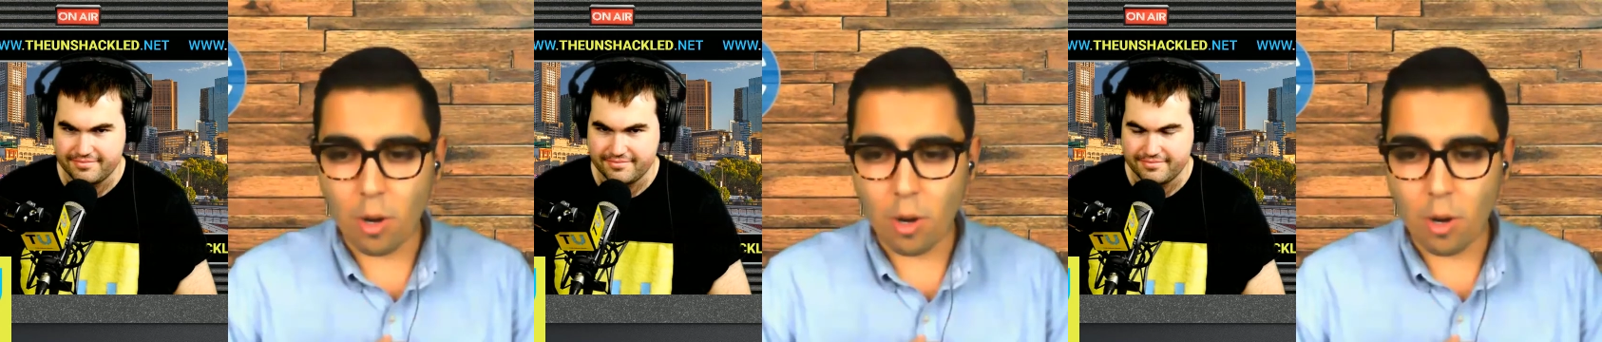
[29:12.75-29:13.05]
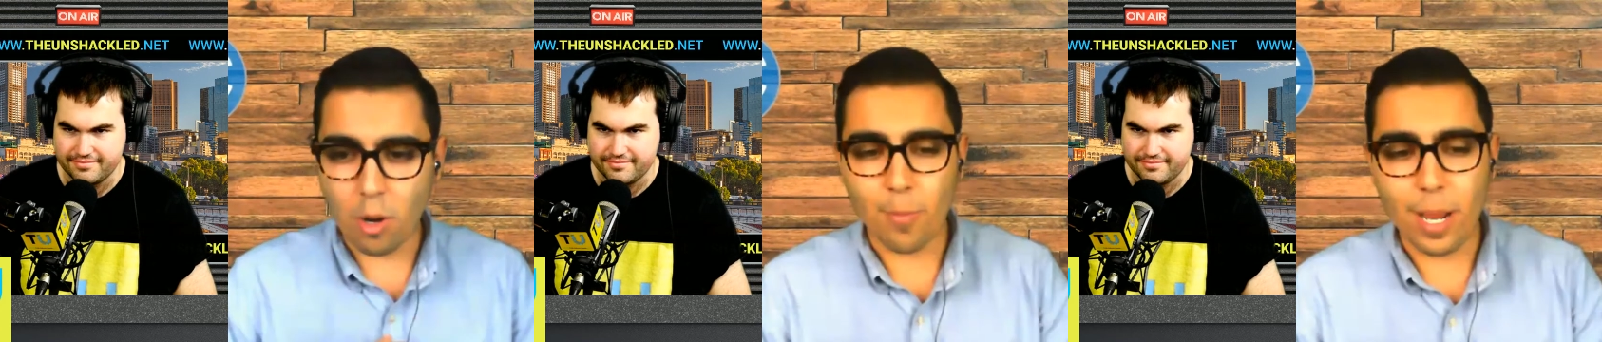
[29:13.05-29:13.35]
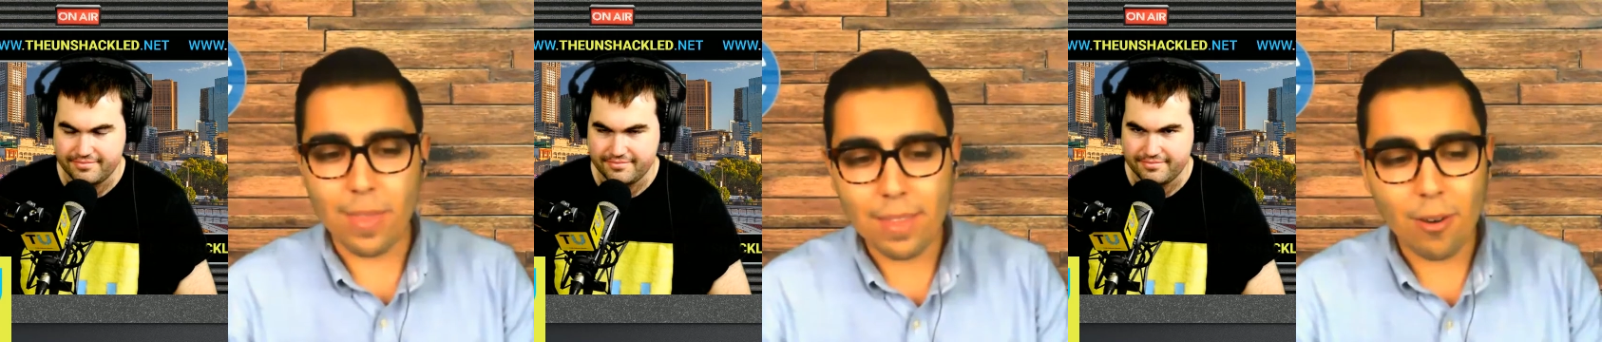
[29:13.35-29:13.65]
Speaker 1: I think there is a
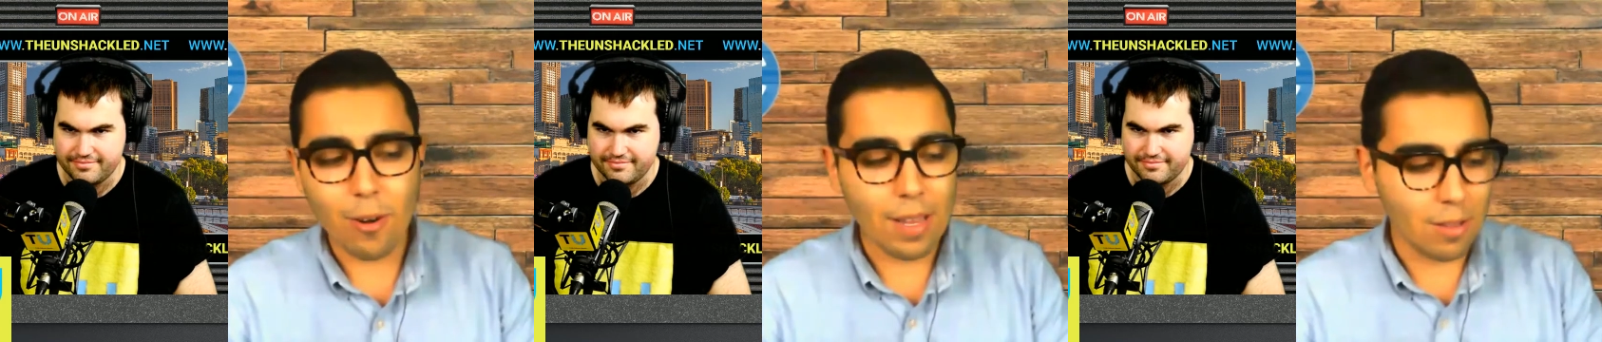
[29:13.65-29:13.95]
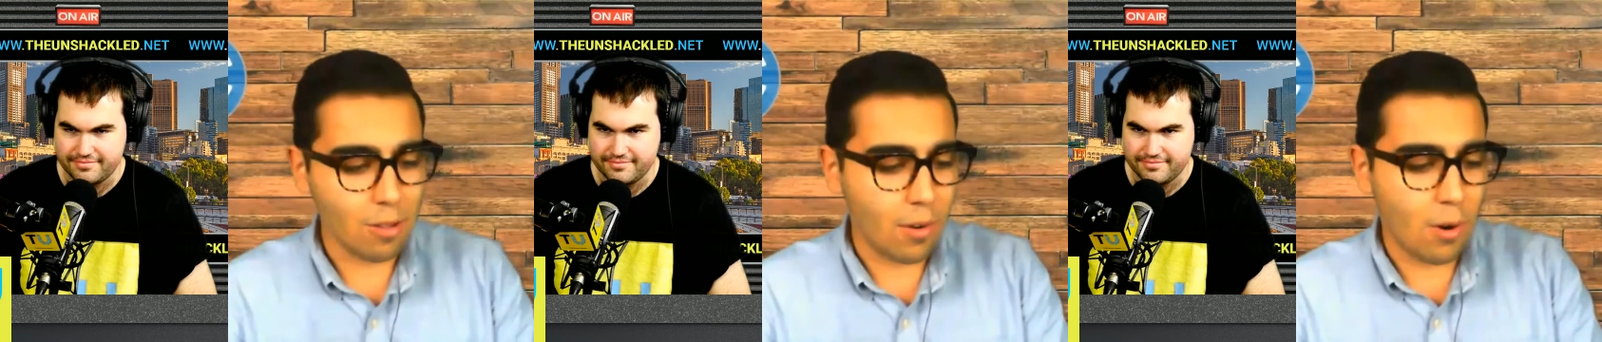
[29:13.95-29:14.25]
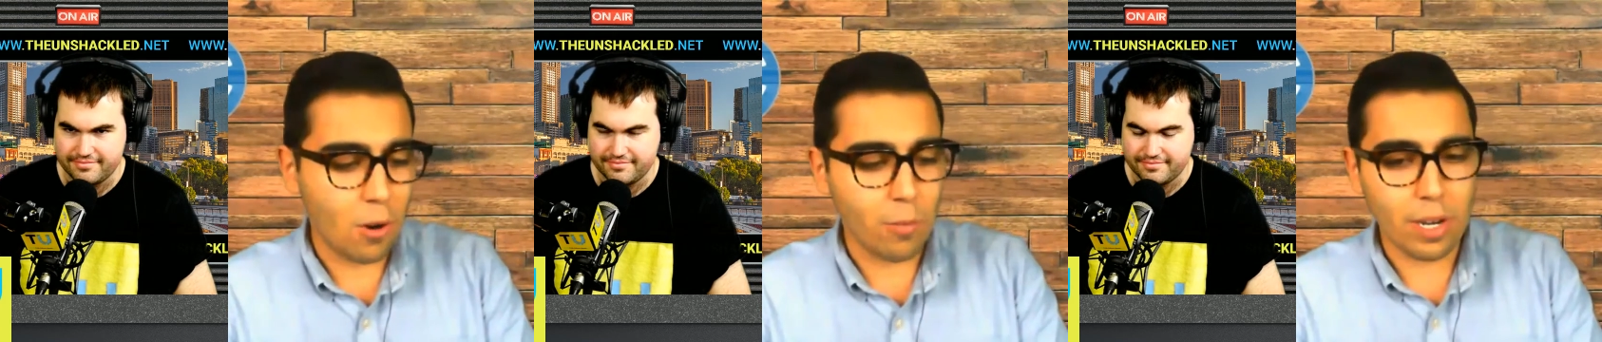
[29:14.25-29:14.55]
lot of argument in
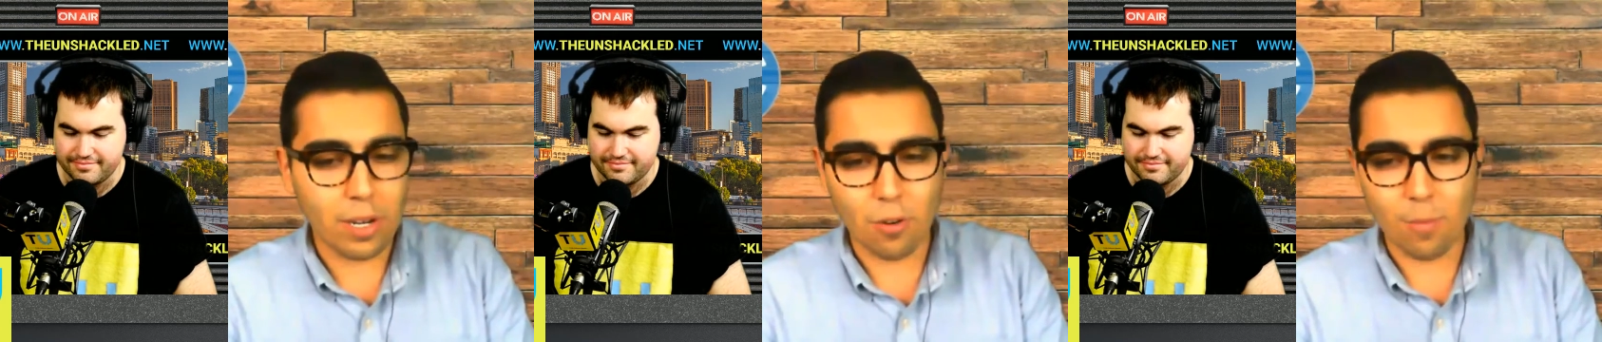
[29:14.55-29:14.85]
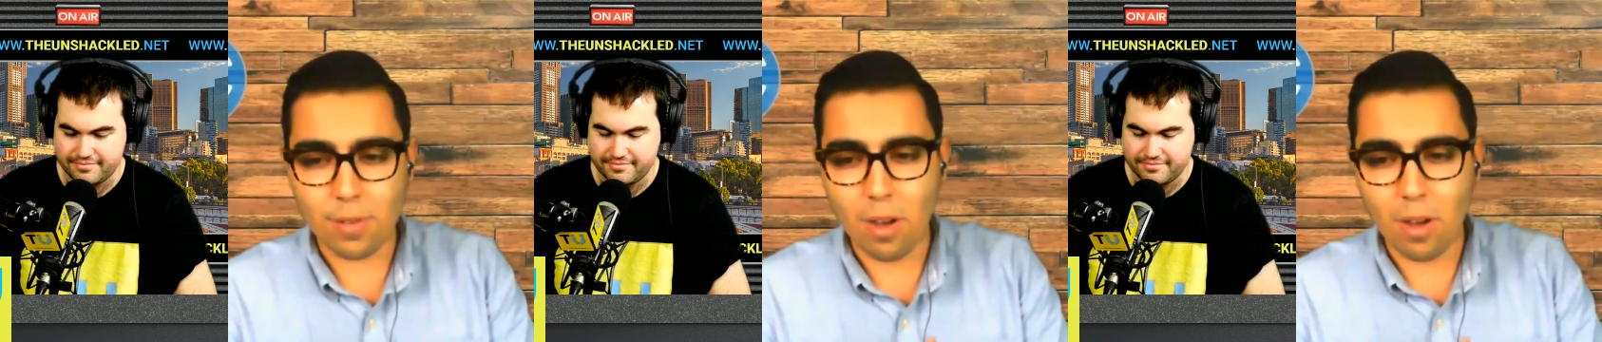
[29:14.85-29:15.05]
terms of